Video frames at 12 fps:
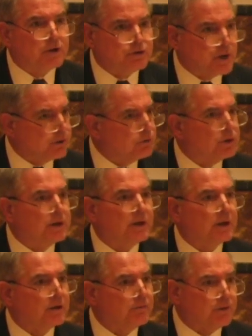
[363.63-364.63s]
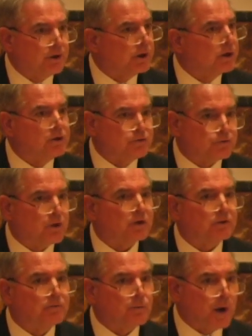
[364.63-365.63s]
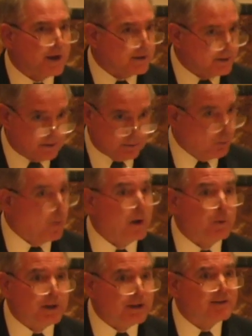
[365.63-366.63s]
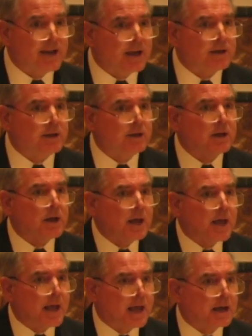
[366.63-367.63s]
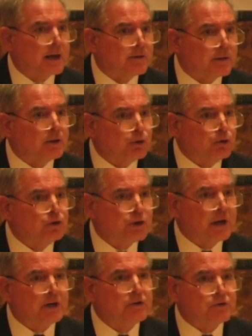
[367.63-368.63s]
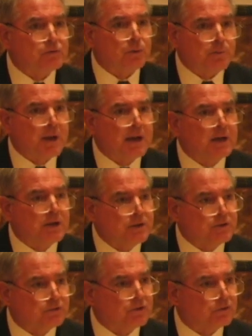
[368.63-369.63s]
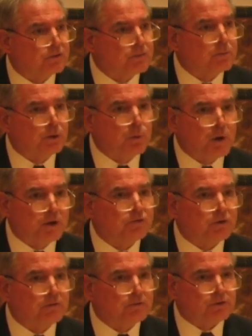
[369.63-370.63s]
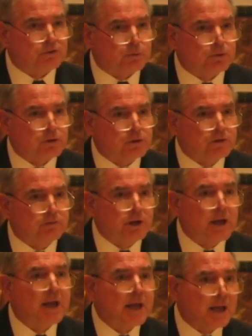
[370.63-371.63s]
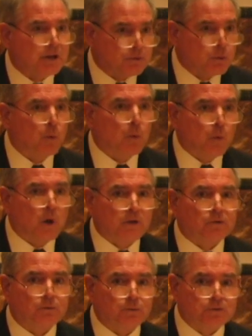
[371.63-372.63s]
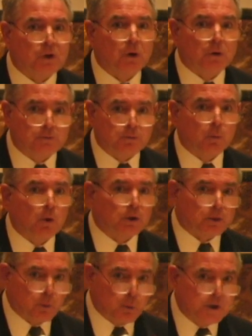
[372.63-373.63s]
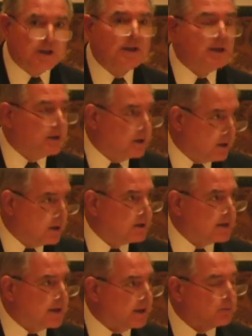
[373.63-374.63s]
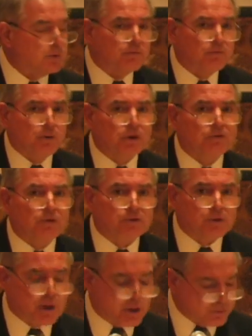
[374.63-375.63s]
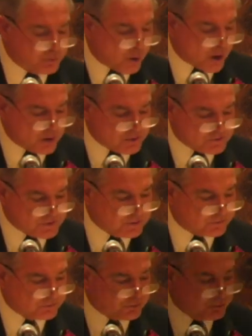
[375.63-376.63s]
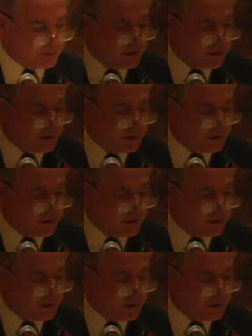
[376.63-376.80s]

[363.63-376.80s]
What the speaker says: generally in a very constructive way, in the way we intended. And I think good changes were made in the system and the way services were delivered as the result of the work that we did together with Voices and other partners in this room.